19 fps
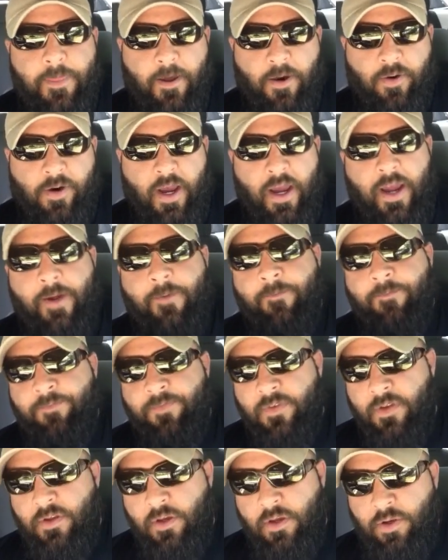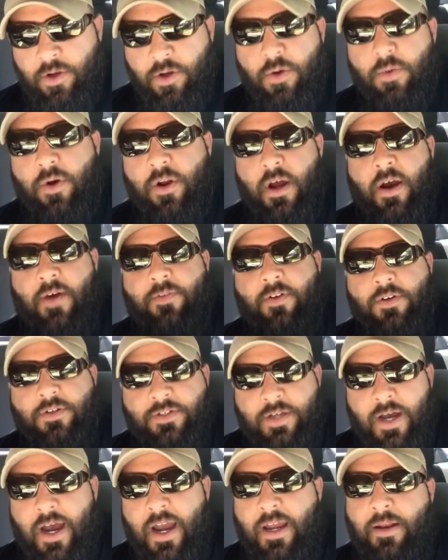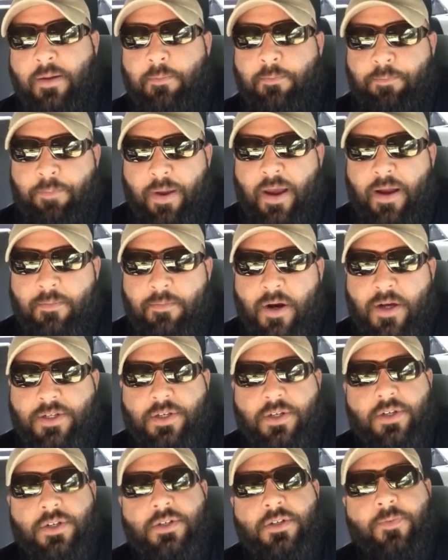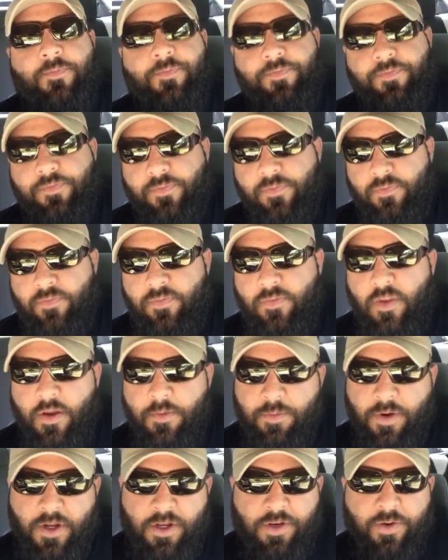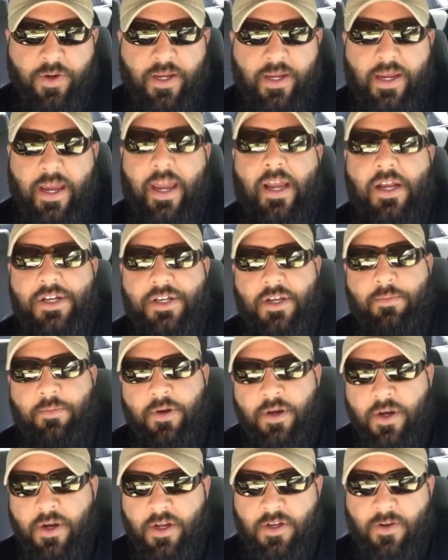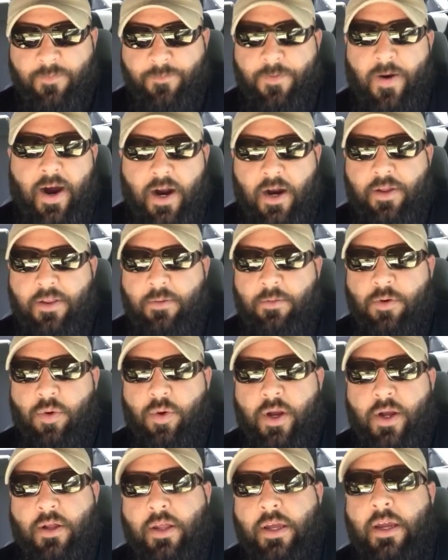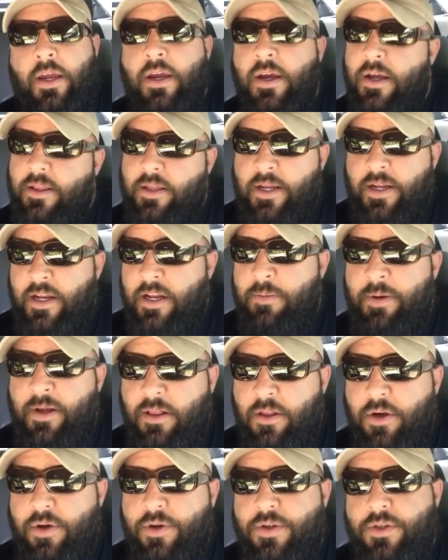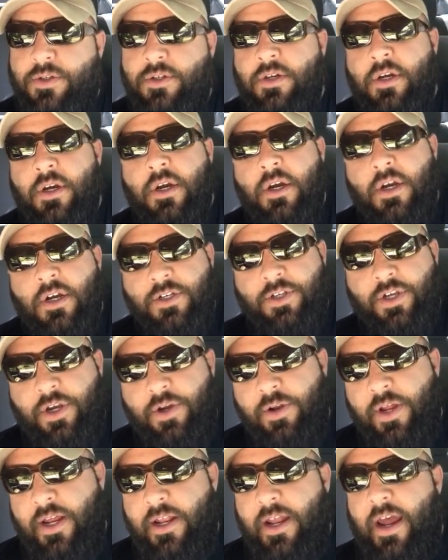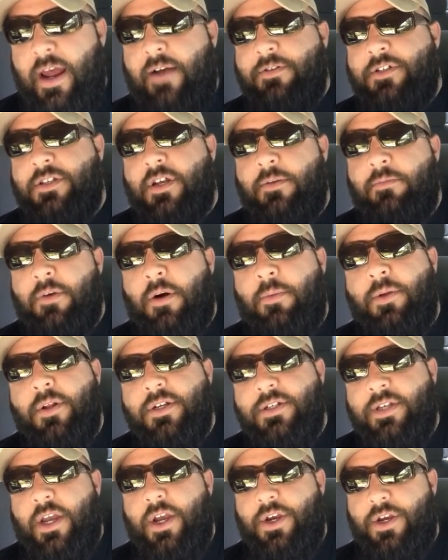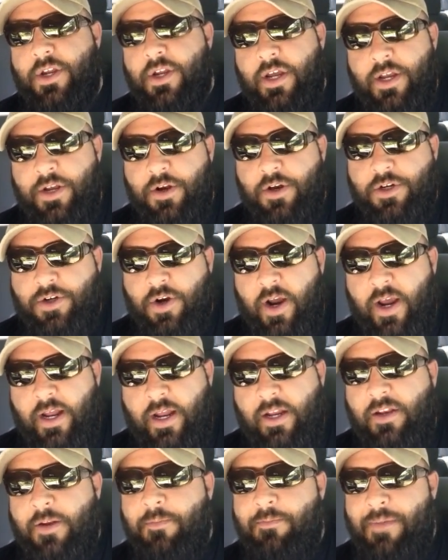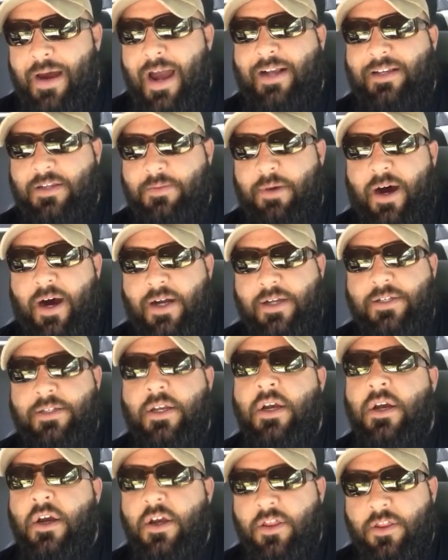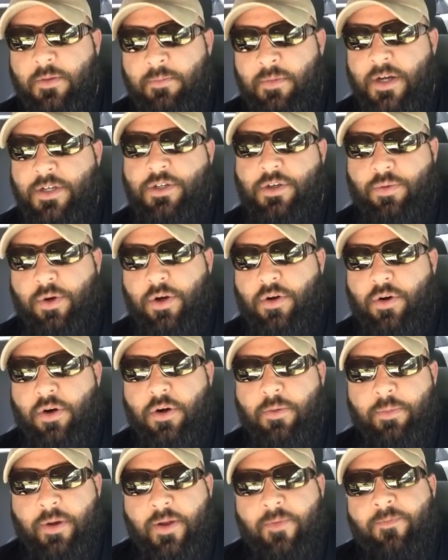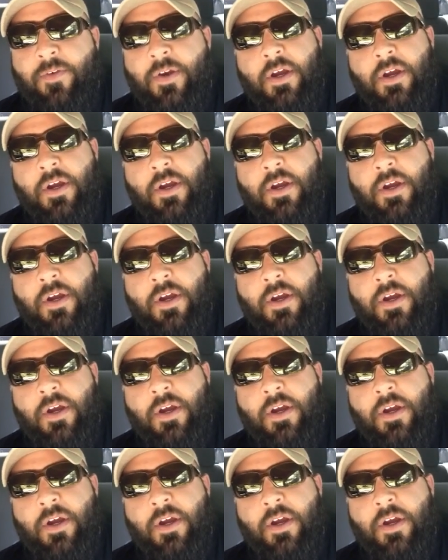Okay? You do want to have those tight, big muscles, but to engage them, to fire them quickly, they need to be loose. So you need to have some mobilization in your training to maximize the muscle recruitment.